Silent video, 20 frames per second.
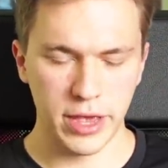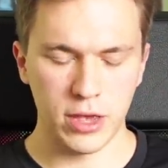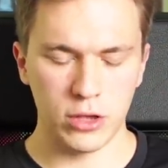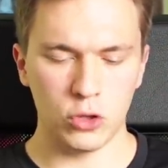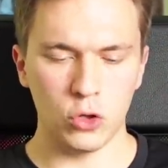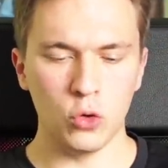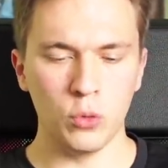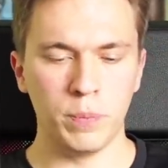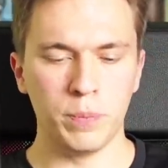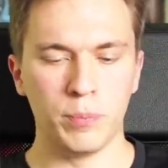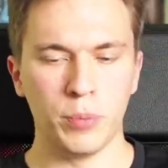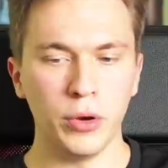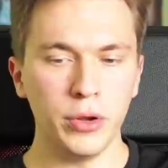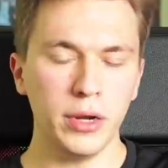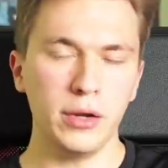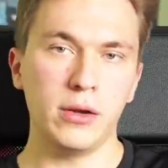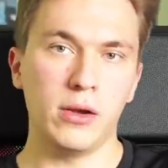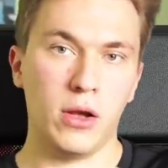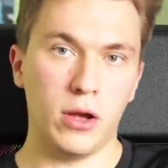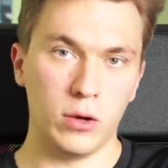You put
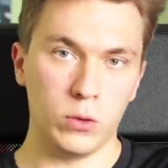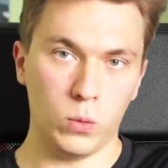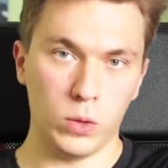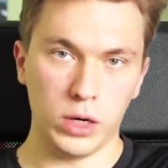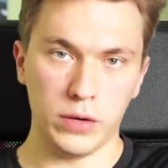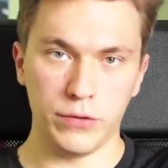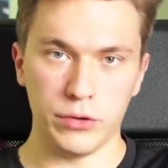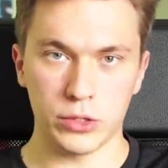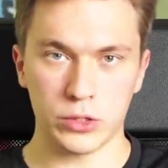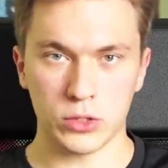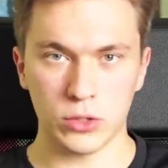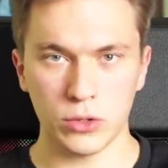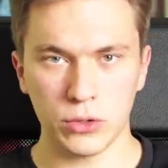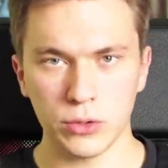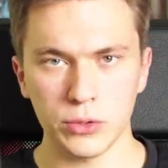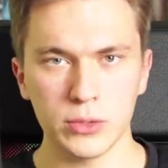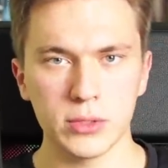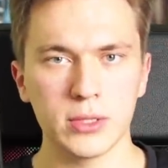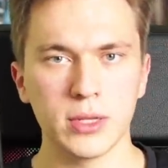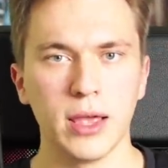it on one of your
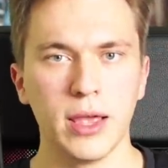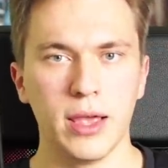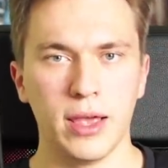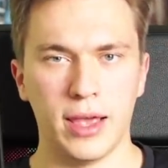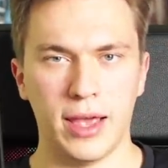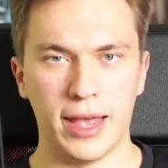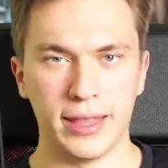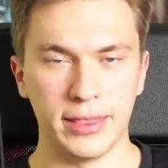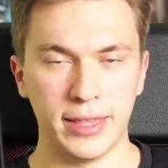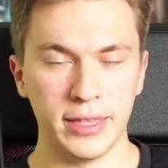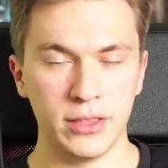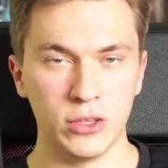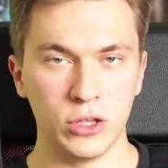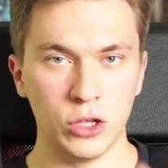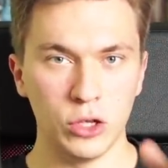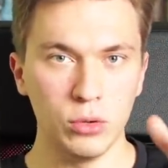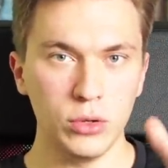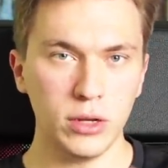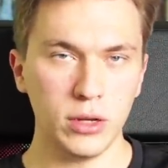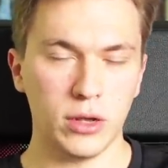circles, and then the
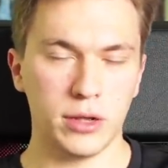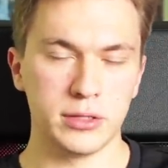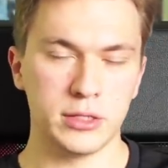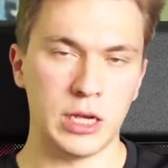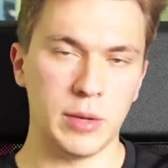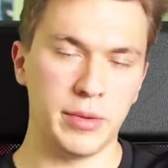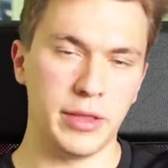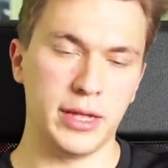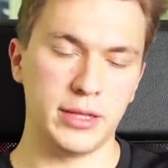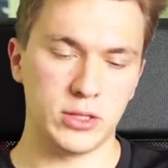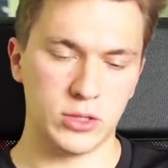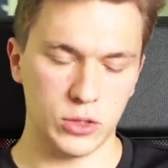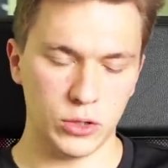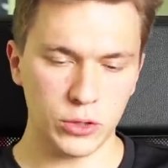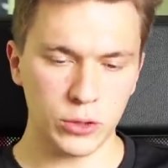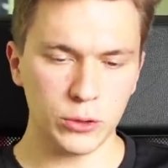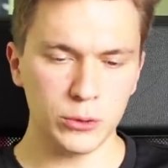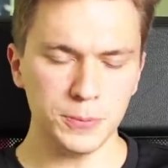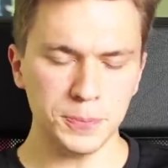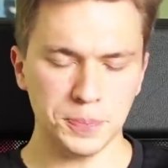unit on top of that
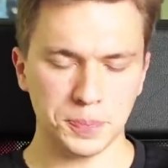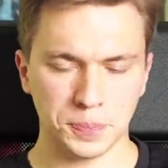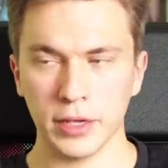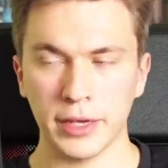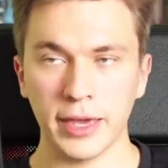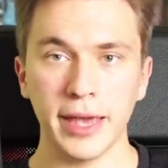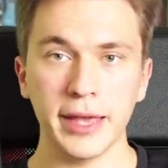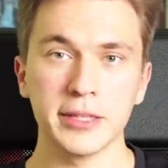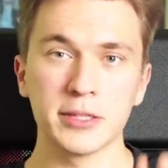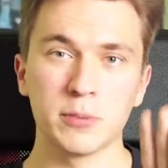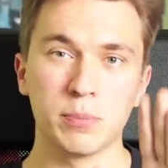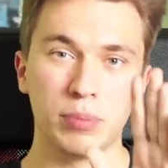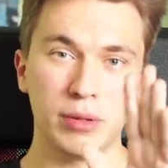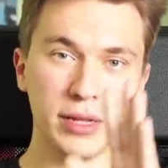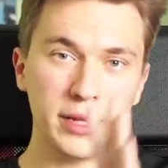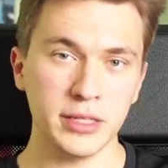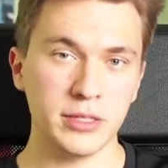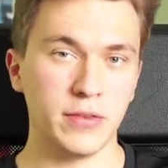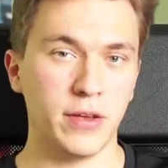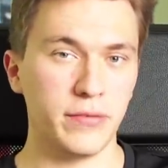circle gains
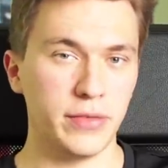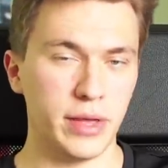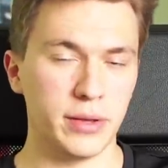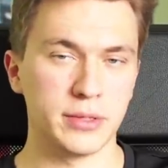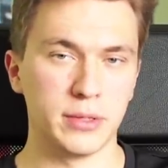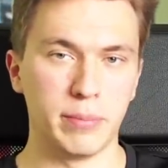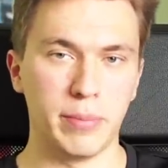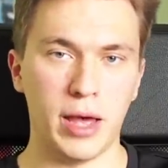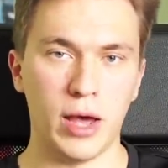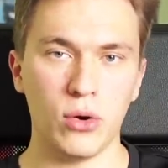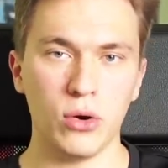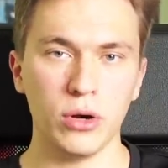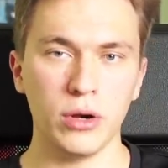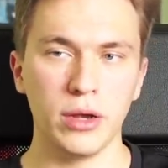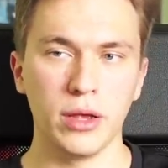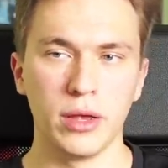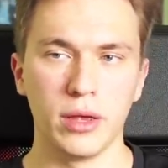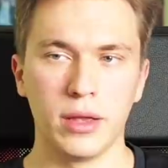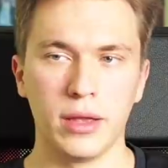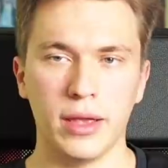plus 5,000 power
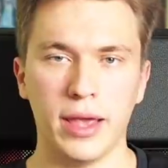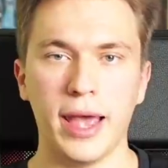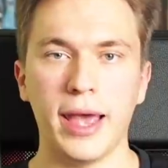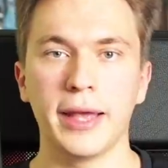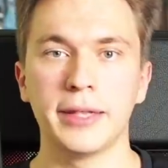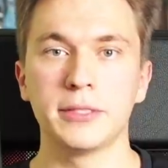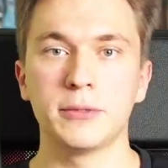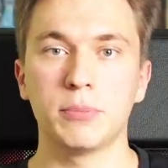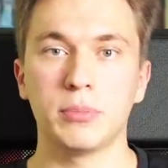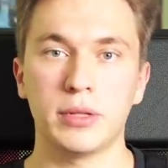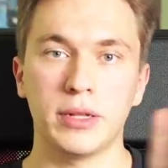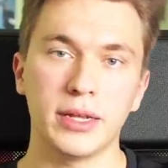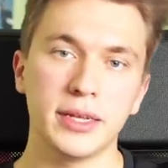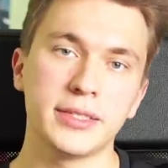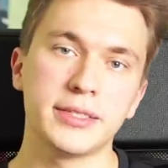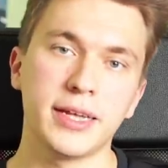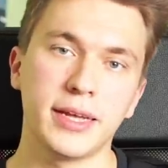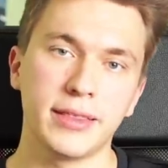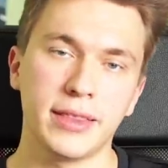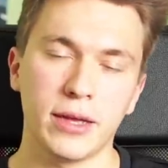and plus
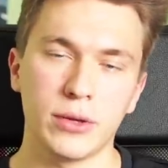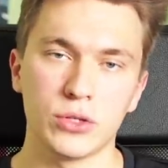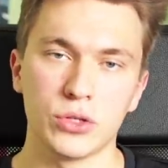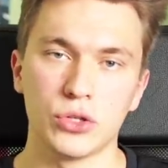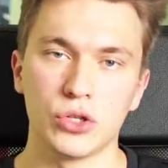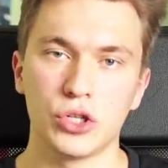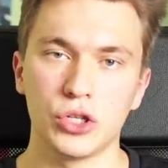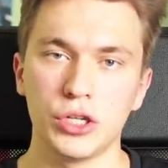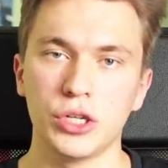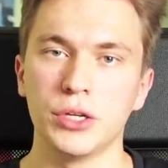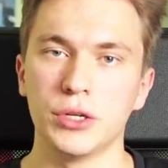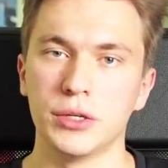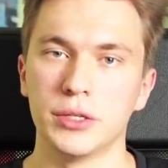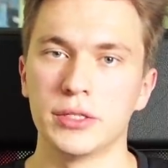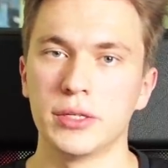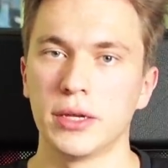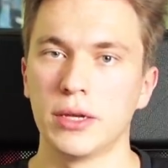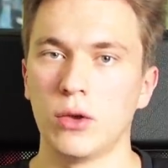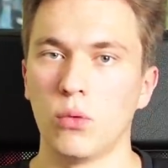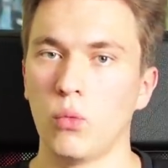10,000
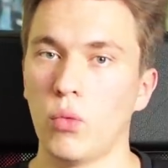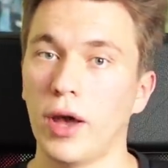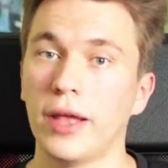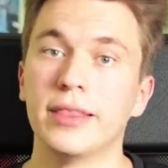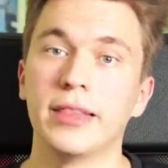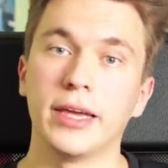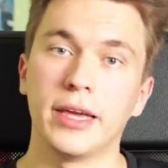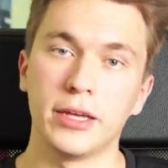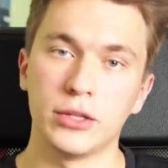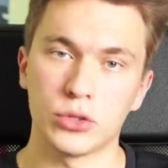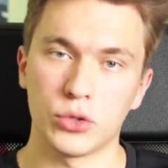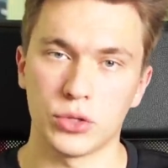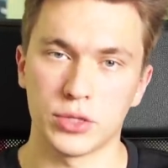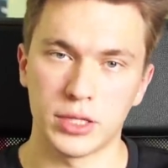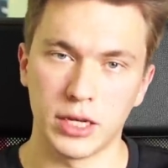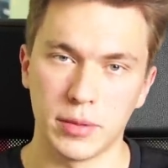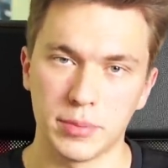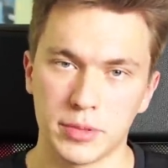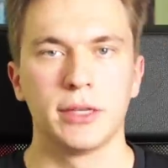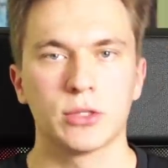shield when they
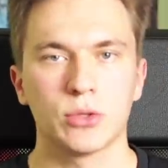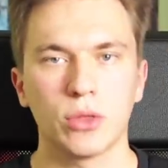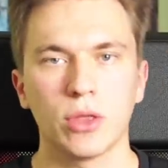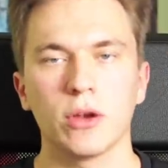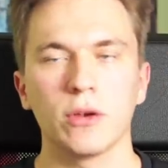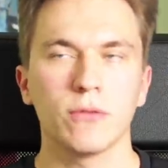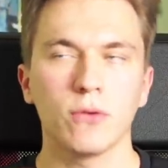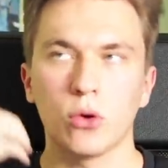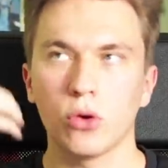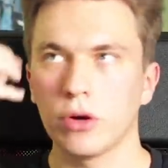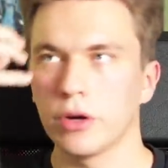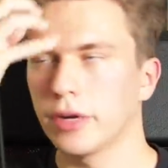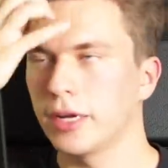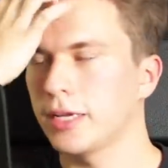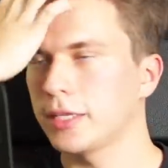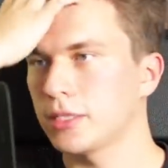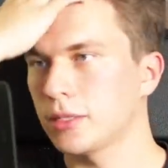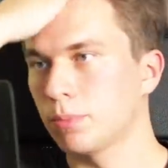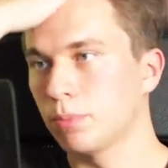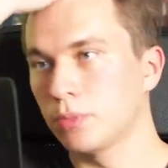intercept. So therefore,
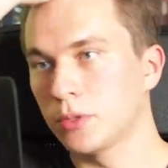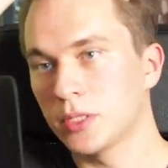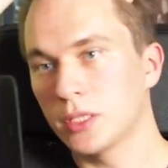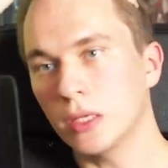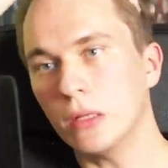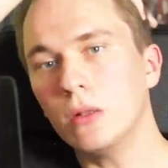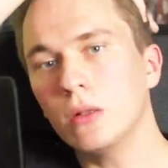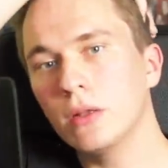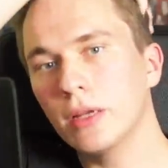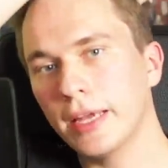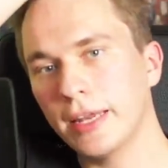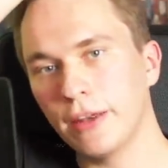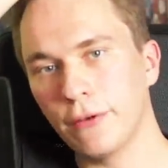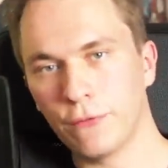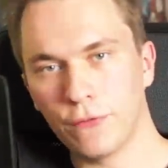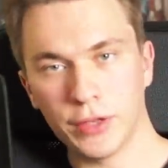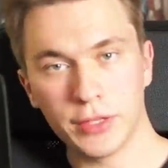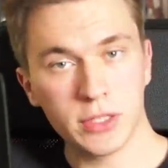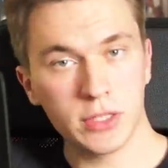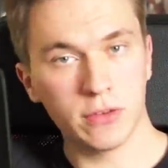it's still a
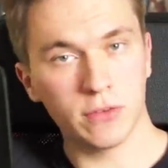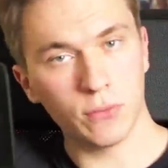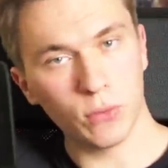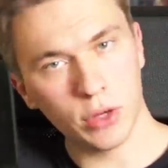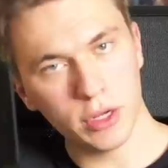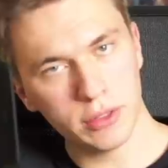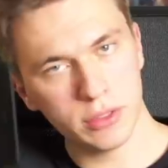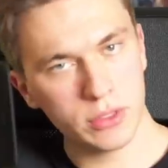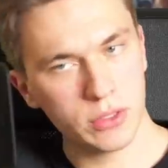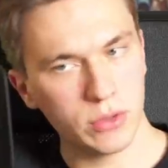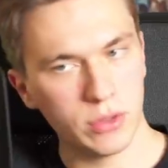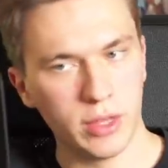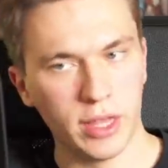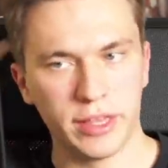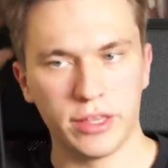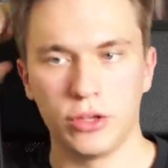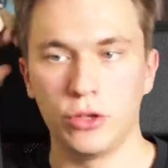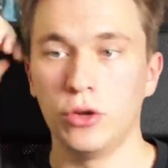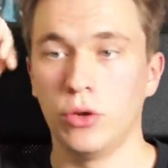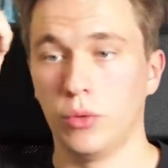defensive one, so
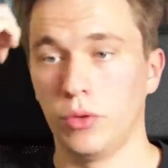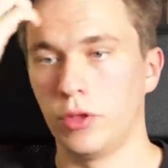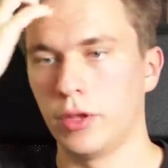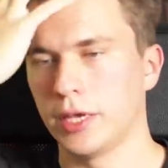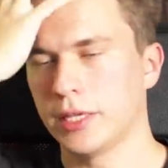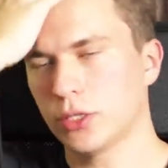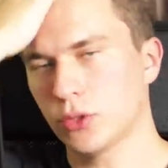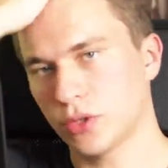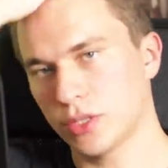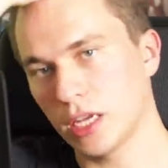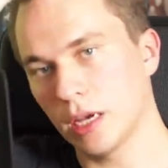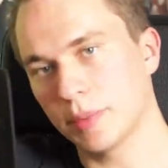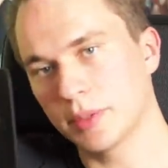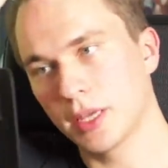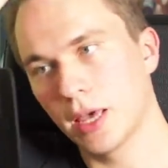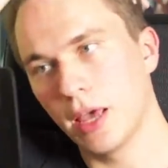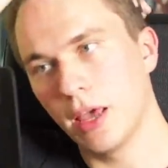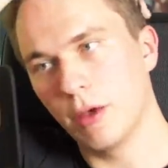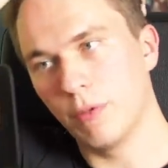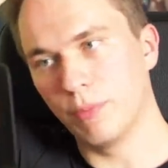that, you know, with the intercept,
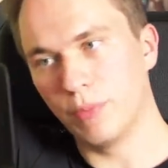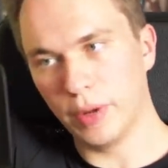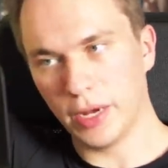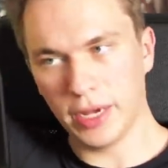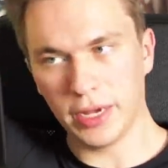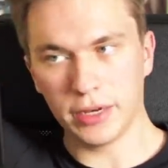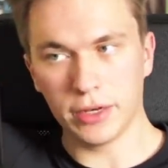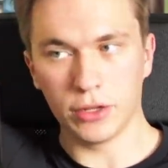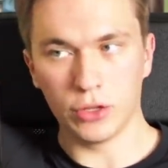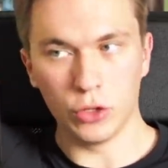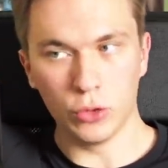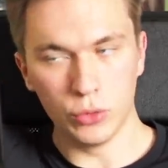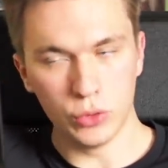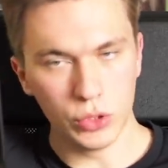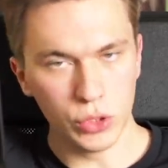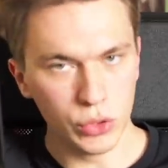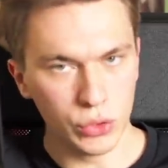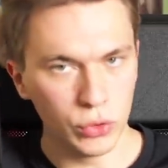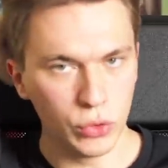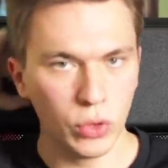but you
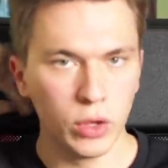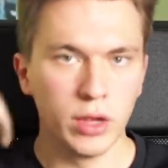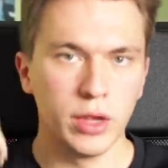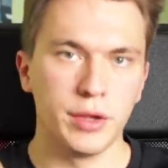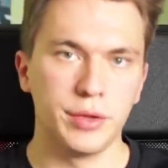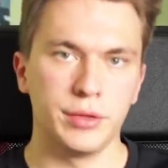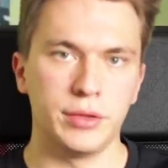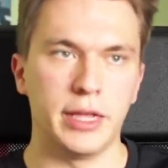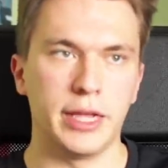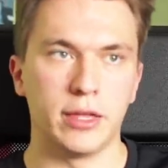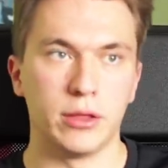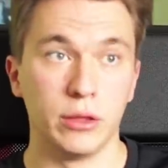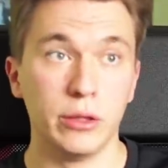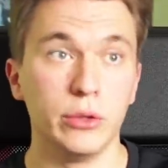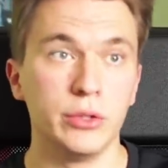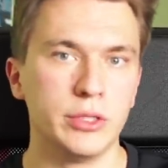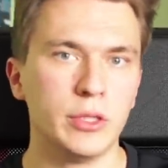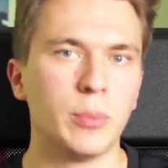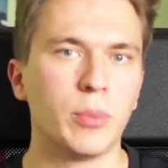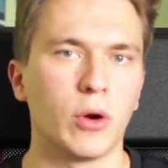do like
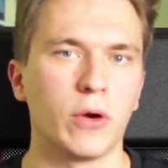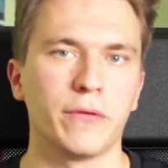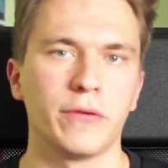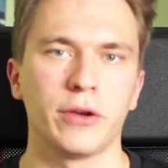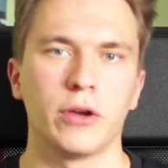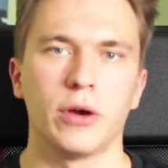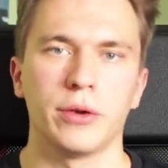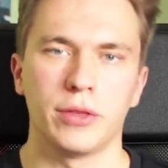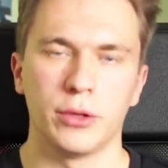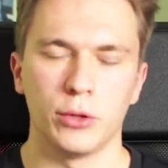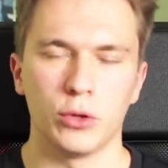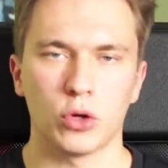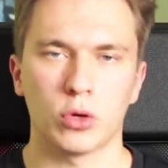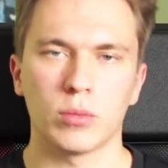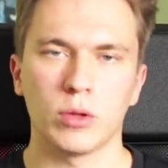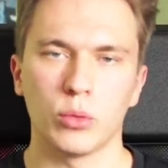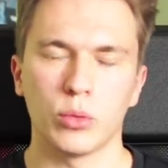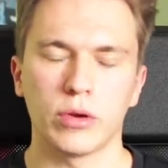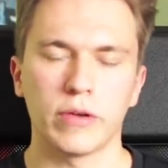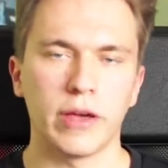lose the perfect guard that you
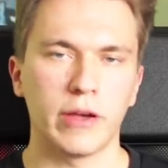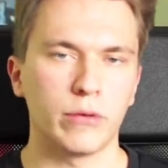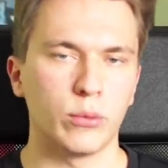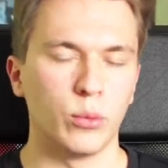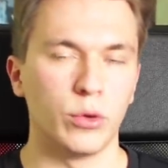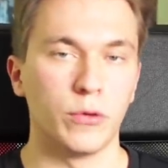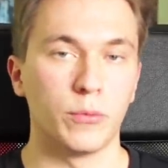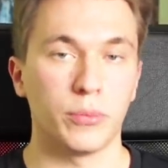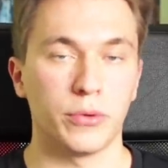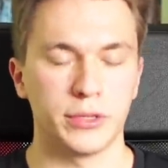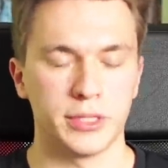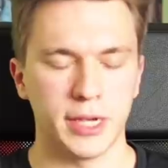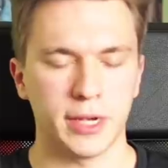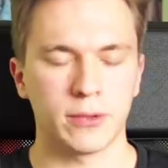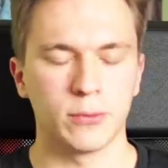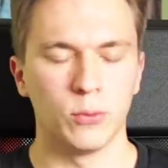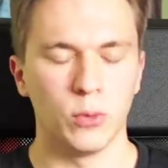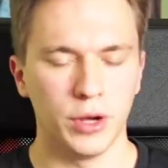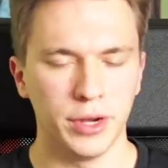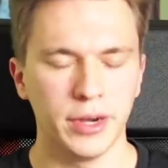normally would have with
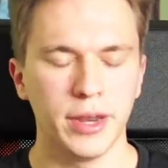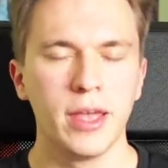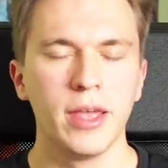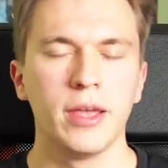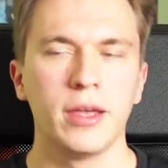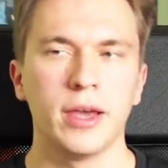Protect 1.